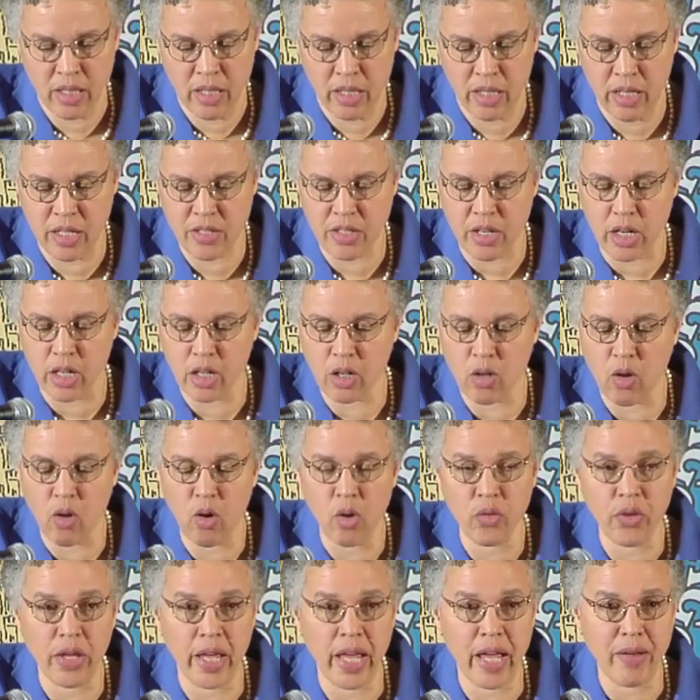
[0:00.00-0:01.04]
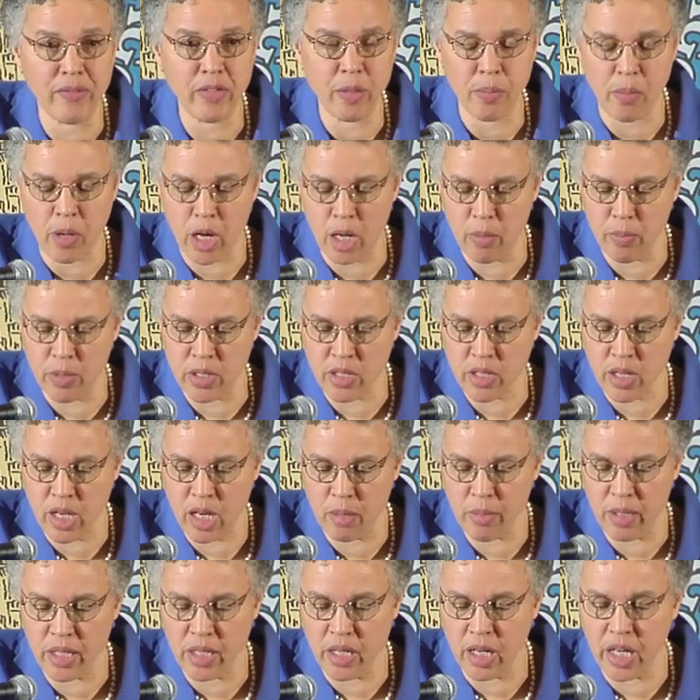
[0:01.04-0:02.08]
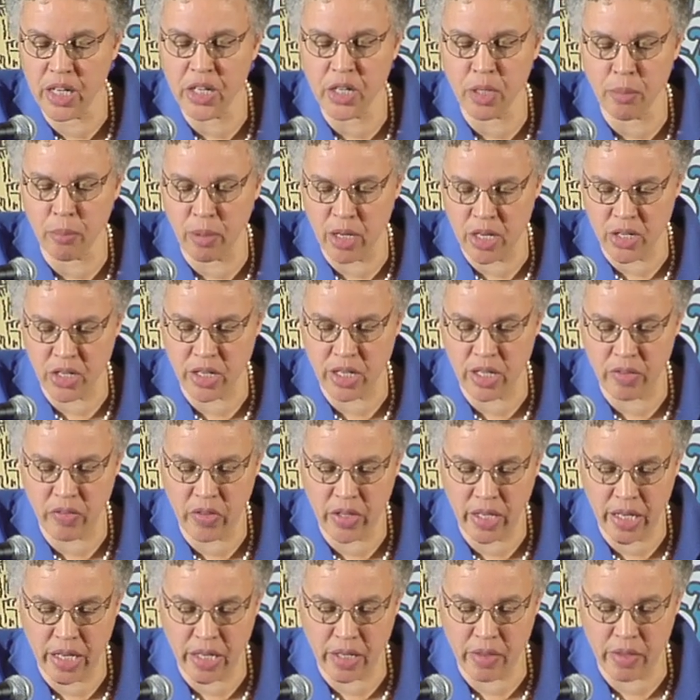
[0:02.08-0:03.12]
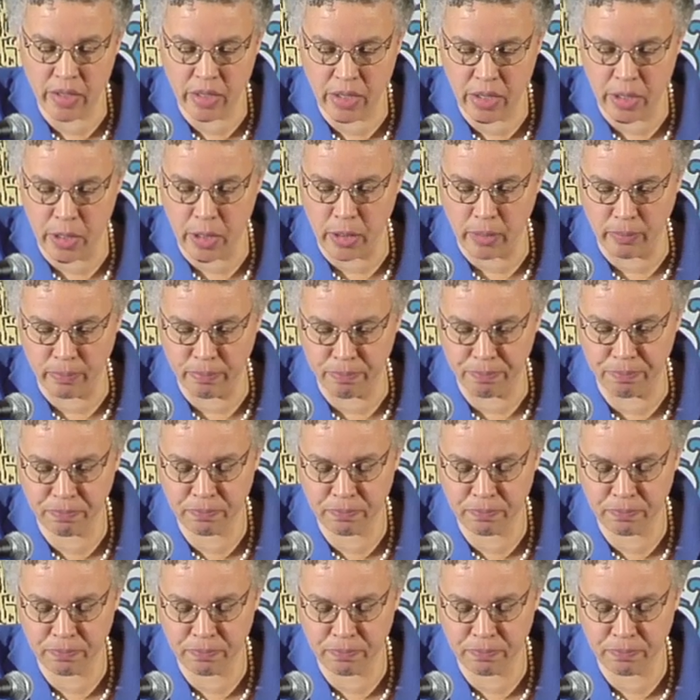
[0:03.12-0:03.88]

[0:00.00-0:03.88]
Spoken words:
and it's our goal to have departments come in under budget at the end of the year.